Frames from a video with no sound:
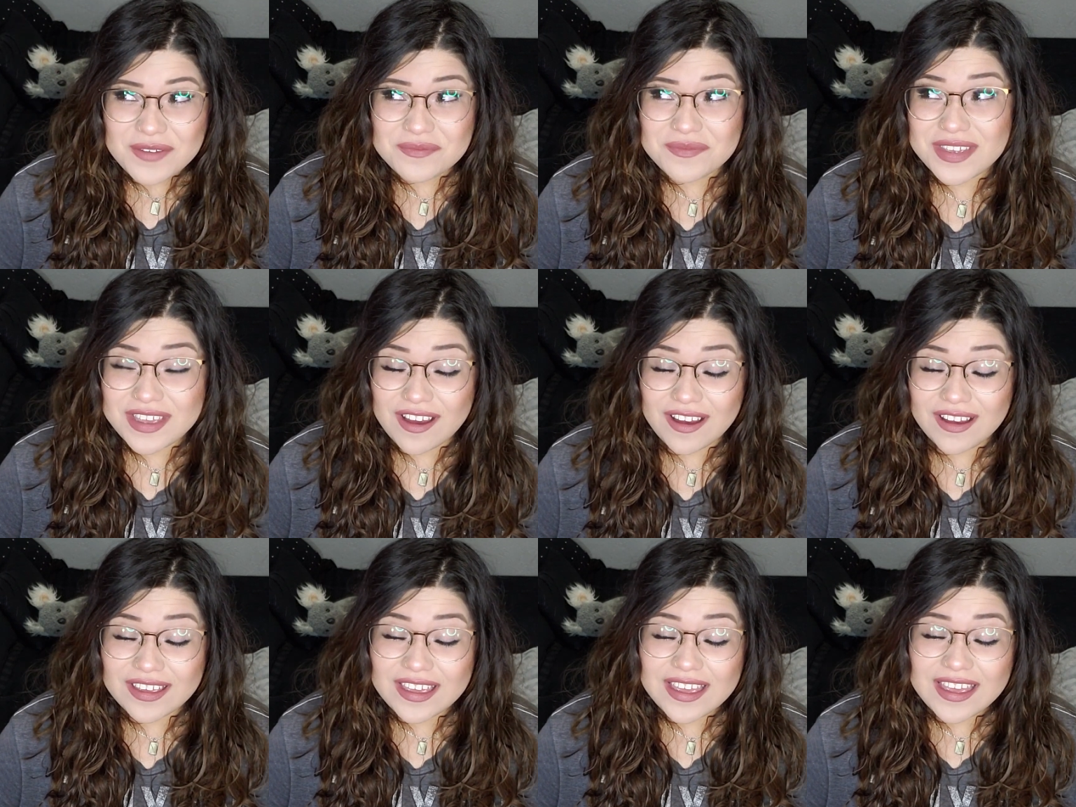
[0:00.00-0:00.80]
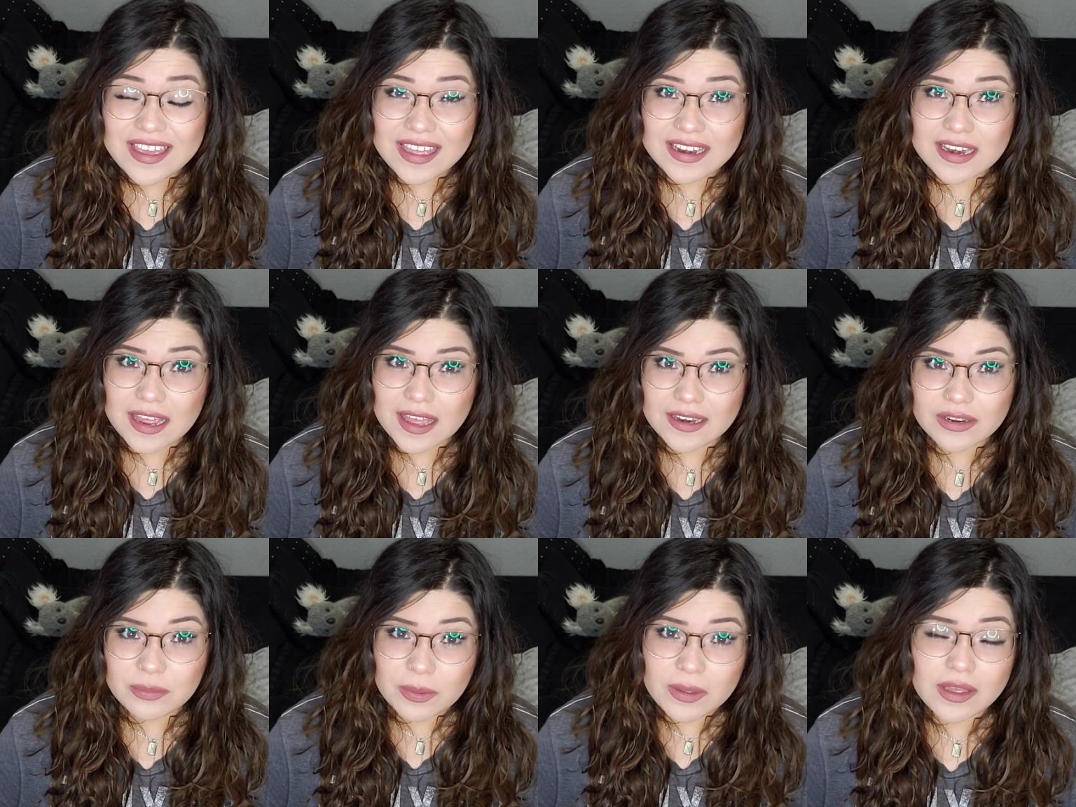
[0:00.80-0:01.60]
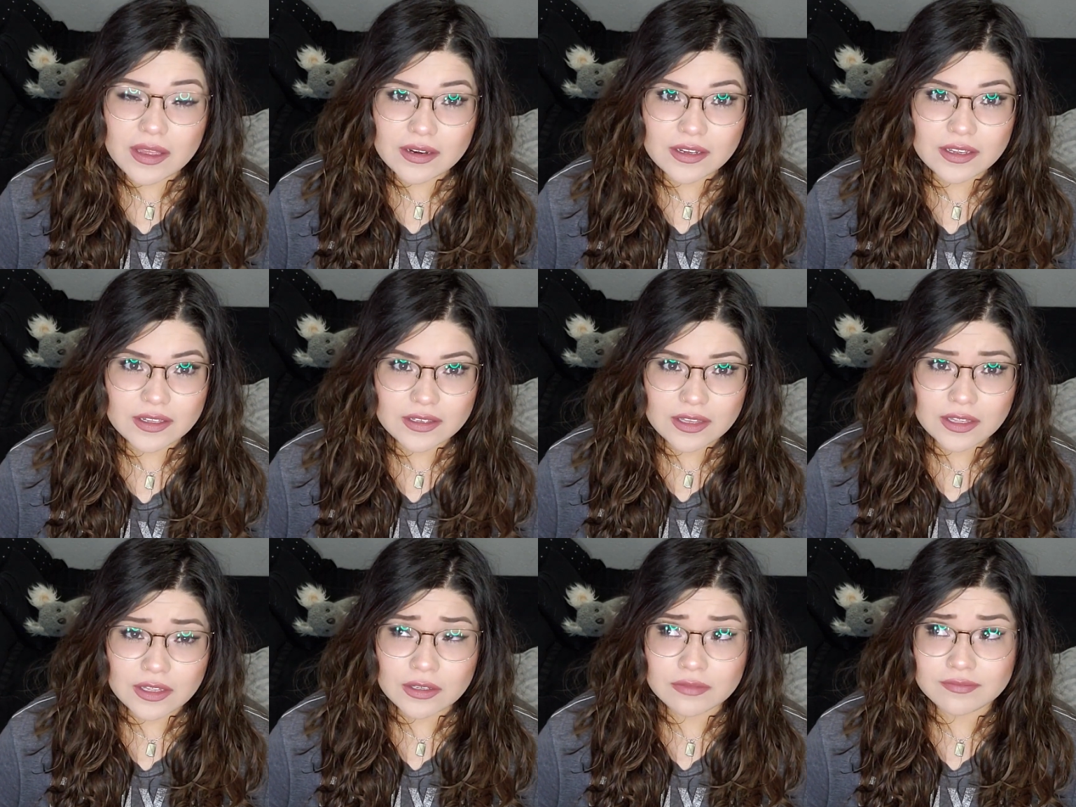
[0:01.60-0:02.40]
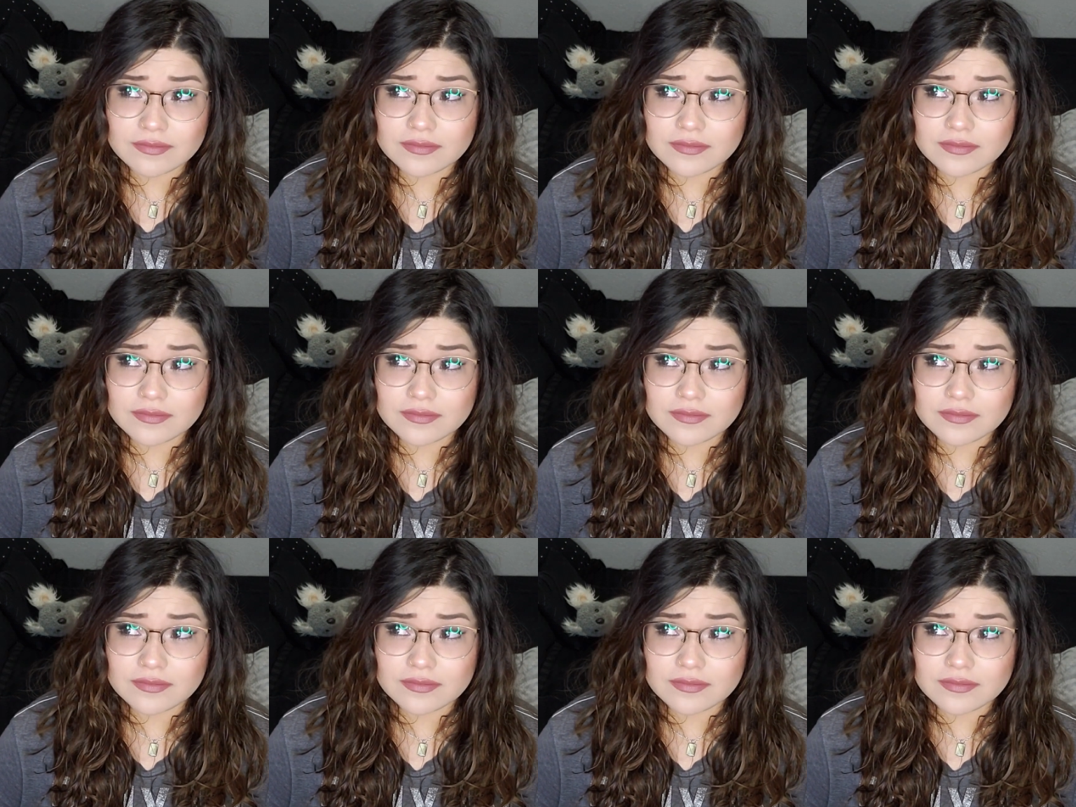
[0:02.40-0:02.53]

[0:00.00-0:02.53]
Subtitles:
Miyagi and AndyPanda, like,